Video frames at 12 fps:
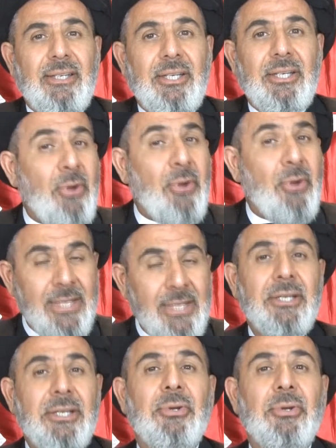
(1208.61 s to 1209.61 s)
you
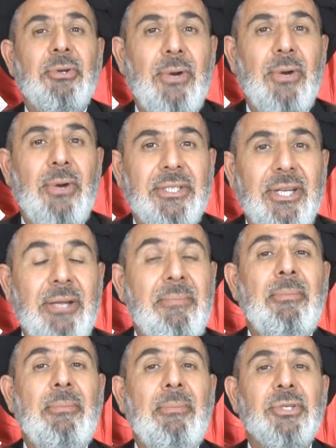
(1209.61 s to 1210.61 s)
answered your question.
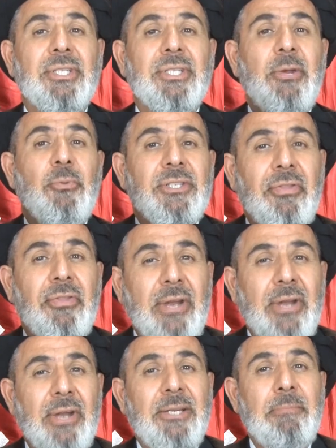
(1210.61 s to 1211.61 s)
Imam Hossain was
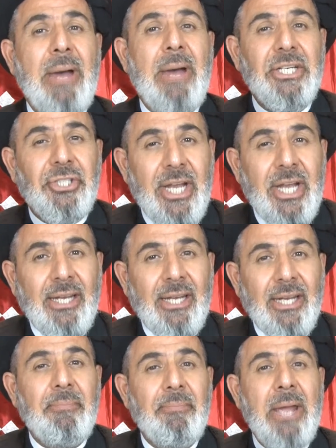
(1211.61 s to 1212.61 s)
threatened by jail
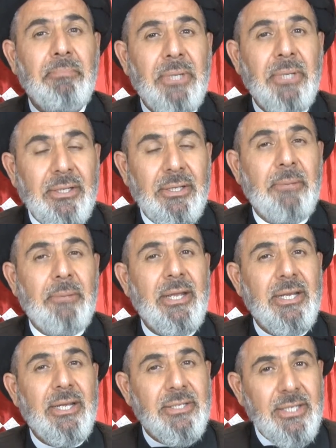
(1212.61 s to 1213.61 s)
and by murder by
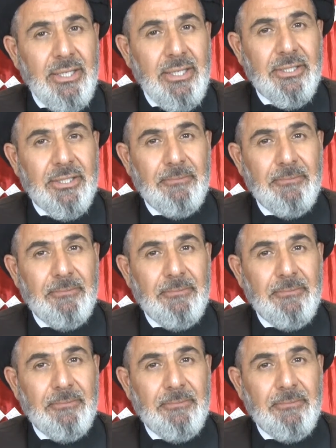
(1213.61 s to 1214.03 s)
Yazid.